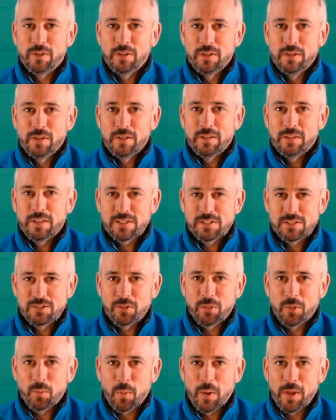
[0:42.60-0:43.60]
That's not
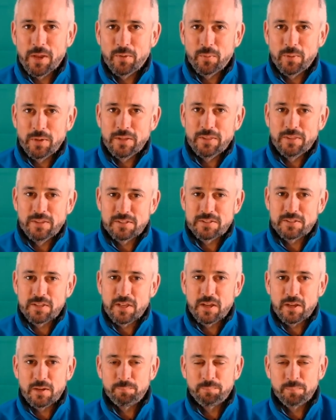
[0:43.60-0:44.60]
the way to read this psalm.
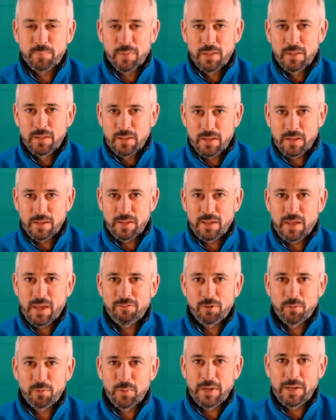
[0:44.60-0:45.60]
Have a
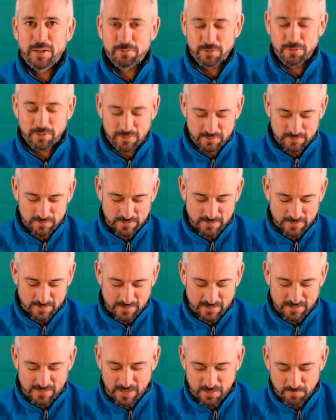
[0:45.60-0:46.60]
read of it and
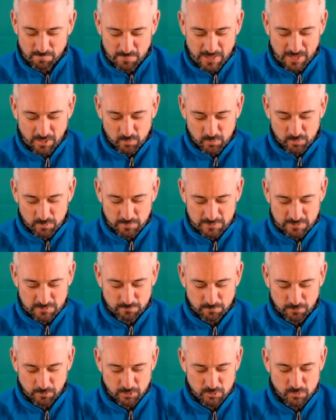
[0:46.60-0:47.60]
then come back with me to
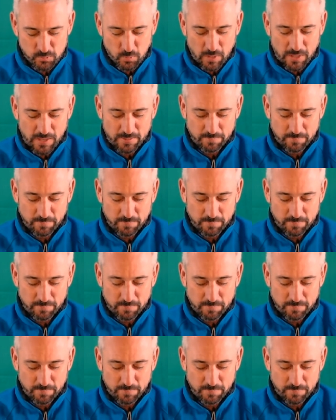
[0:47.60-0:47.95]
verse 1.